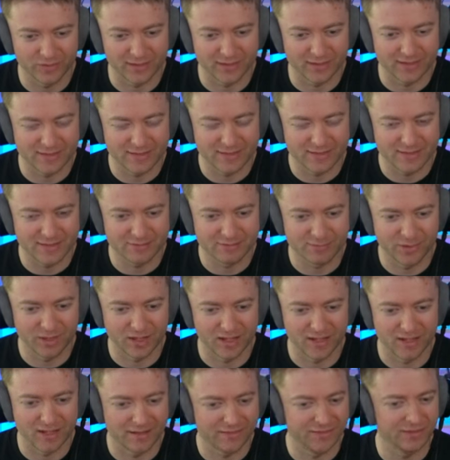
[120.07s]
this,
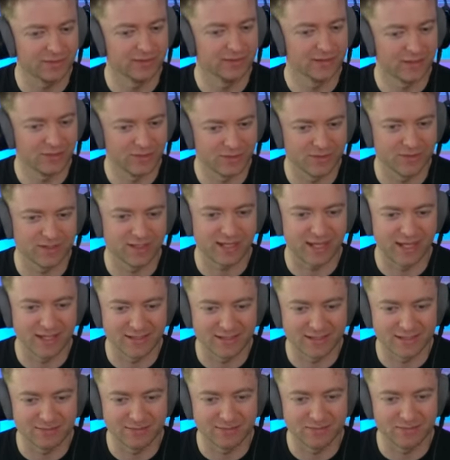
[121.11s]
but I think there is a
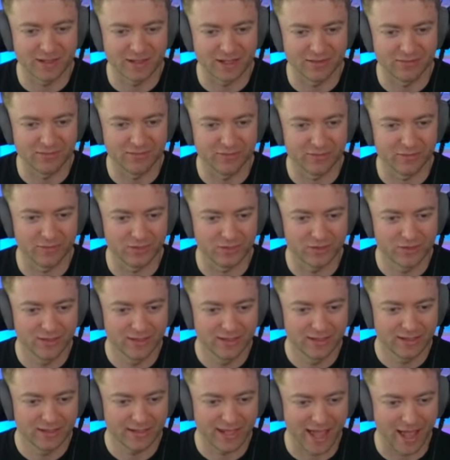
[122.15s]
case to be made for
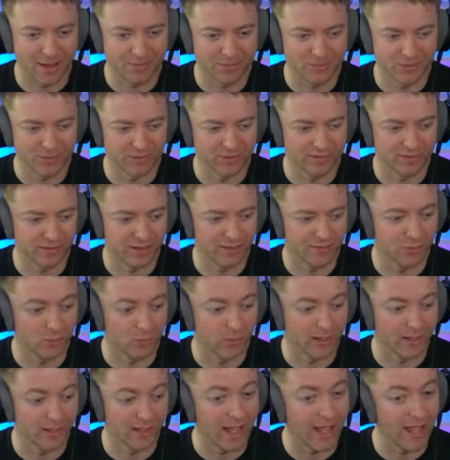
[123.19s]
capturing the other
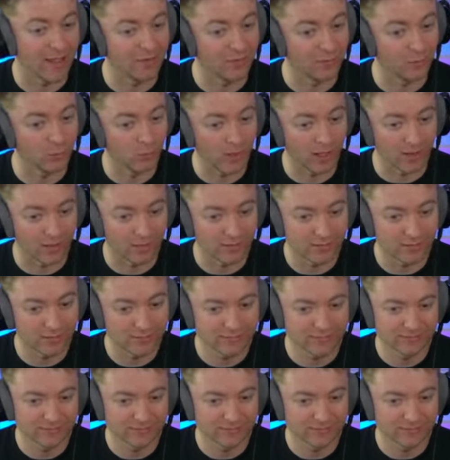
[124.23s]
way as well.